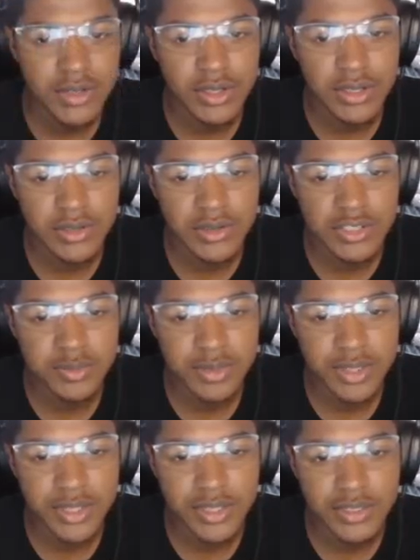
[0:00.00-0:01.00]
to Oak's
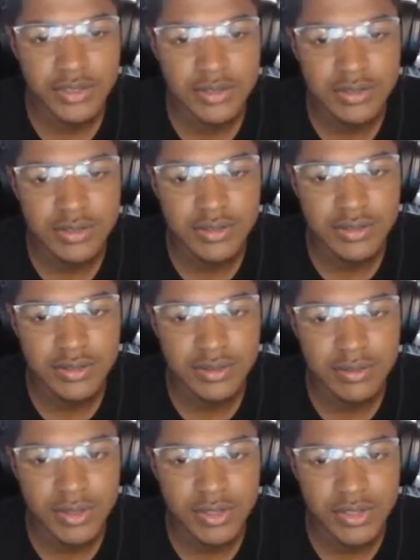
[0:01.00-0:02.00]
place,
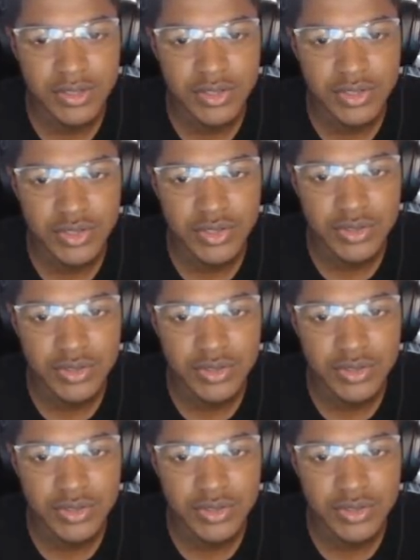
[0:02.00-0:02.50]
which is